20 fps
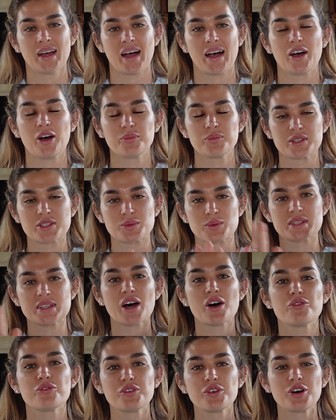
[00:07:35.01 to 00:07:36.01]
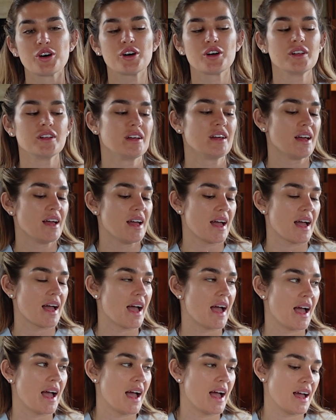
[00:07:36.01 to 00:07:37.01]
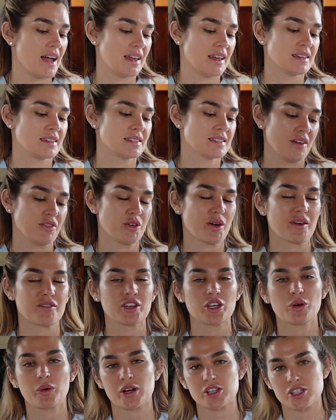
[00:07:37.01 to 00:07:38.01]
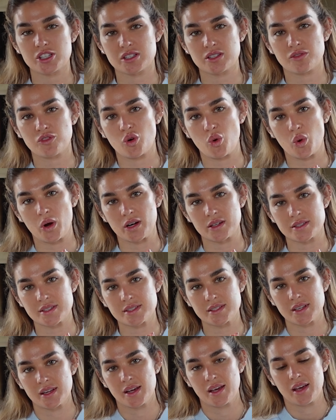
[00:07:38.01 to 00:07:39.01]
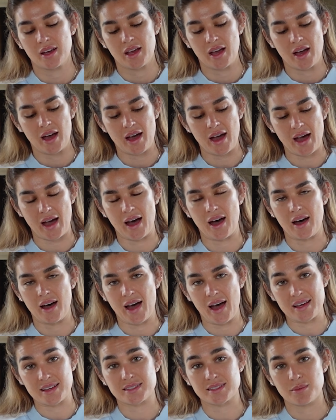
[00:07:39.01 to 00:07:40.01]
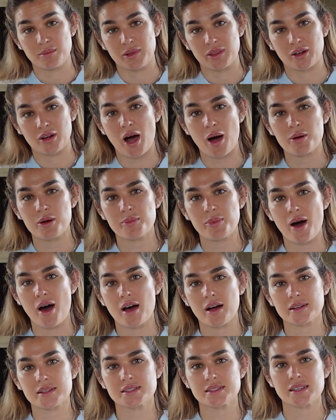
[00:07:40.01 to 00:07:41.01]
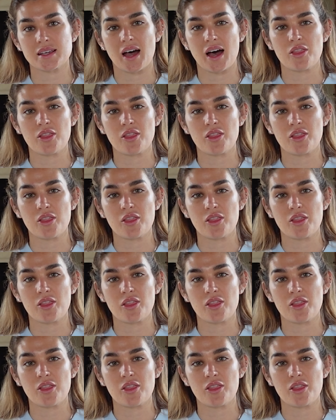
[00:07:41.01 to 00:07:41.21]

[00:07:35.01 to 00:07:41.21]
I hope this was helpful and if you have any questions, of course, uh, ask them in the comment box.